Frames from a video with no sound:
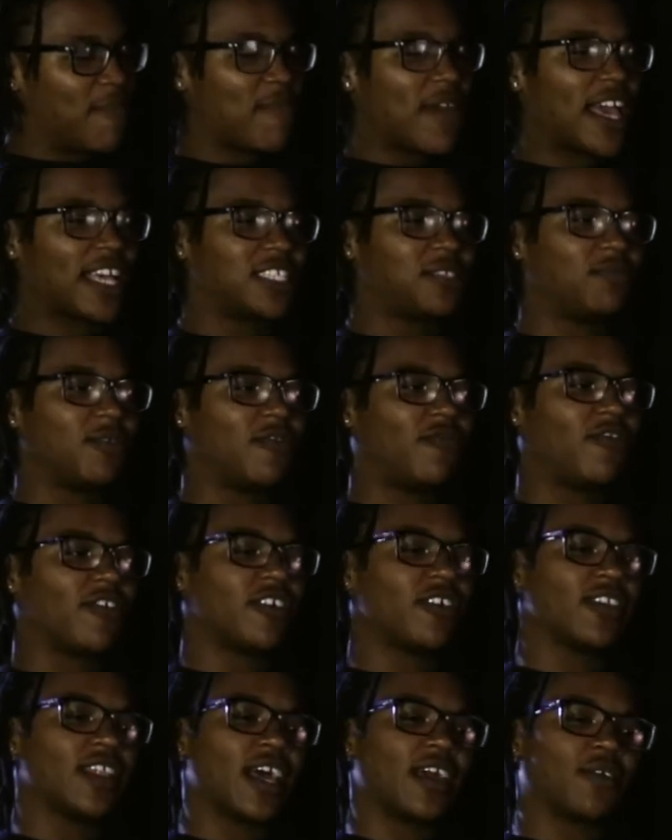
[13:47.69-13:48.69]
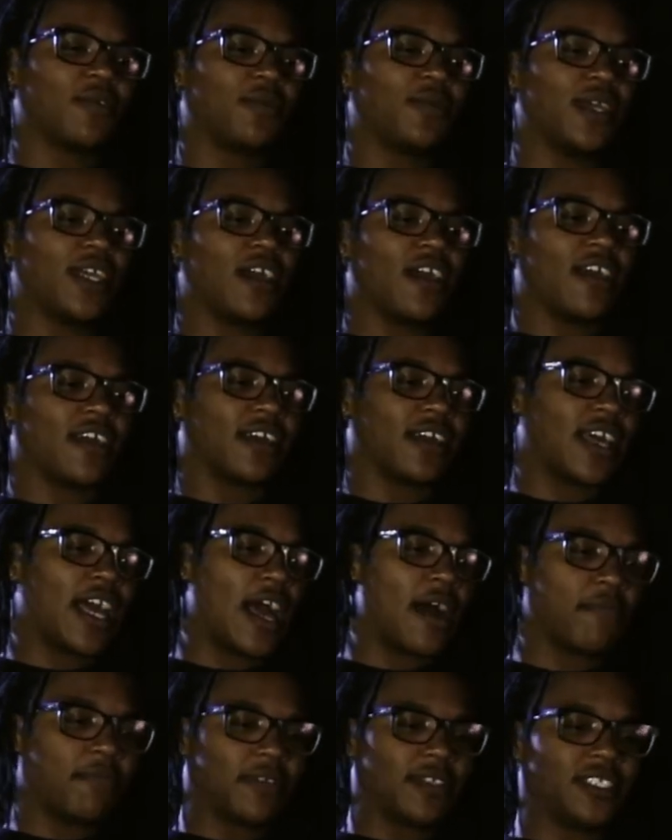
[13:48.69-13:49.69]
It makes me feel like we are
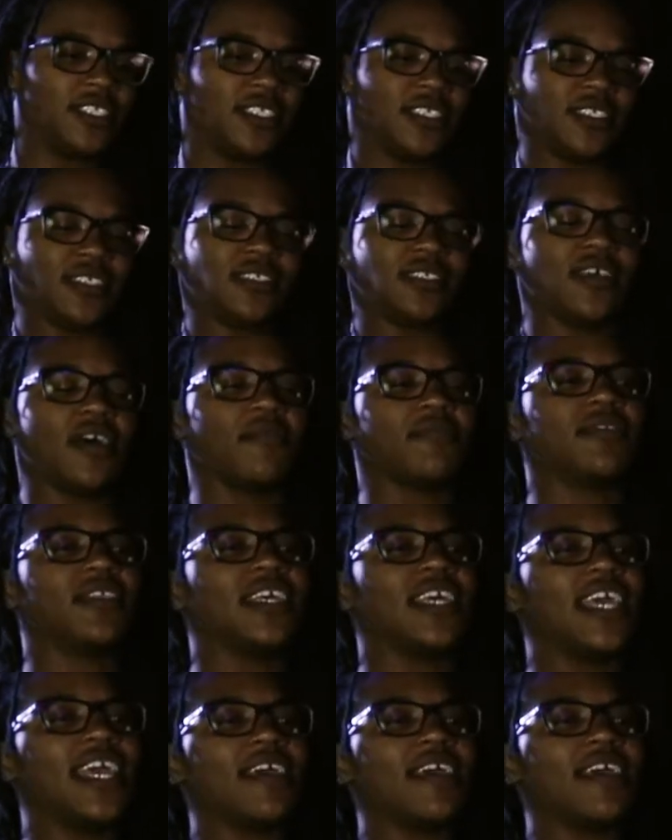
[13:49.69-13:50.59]
accomplishing something.